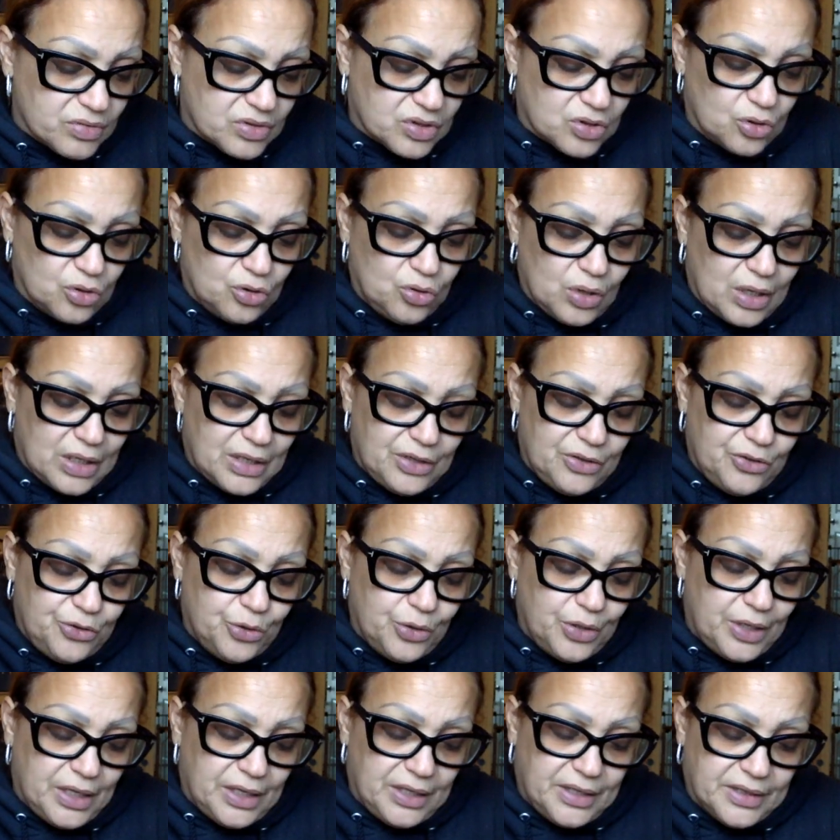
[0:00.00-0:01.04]
So you
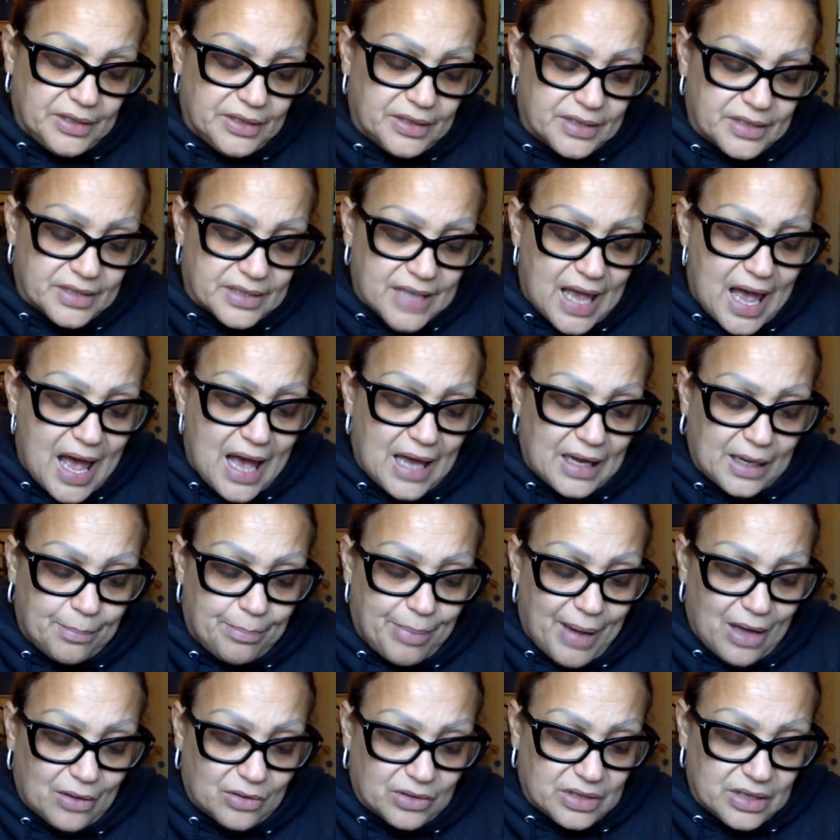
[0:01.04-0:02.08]
you need to decide
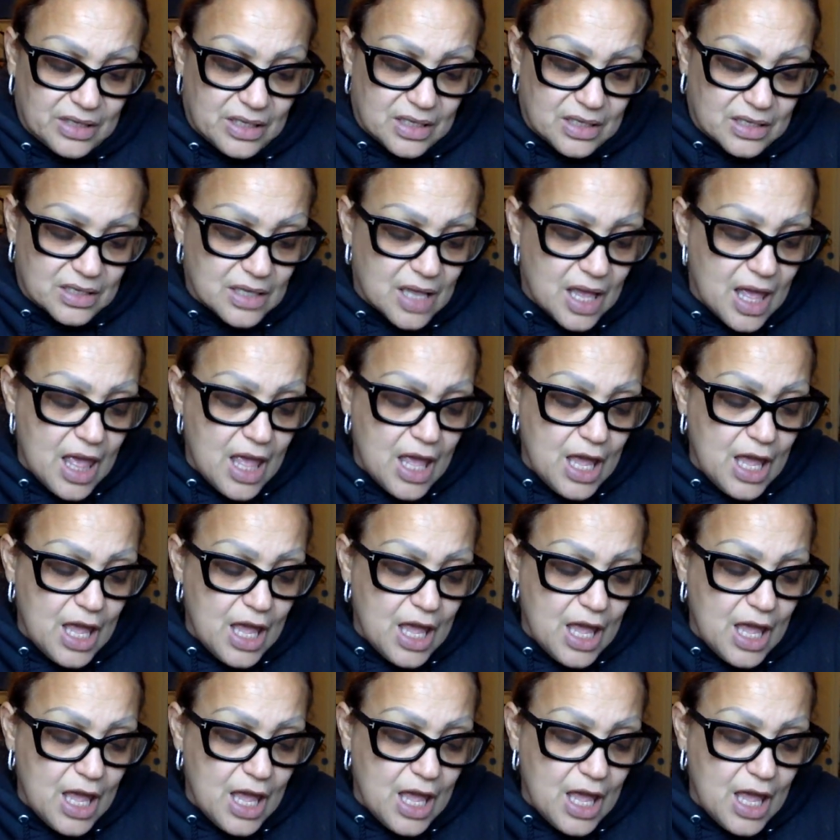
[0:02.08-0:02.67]
about this.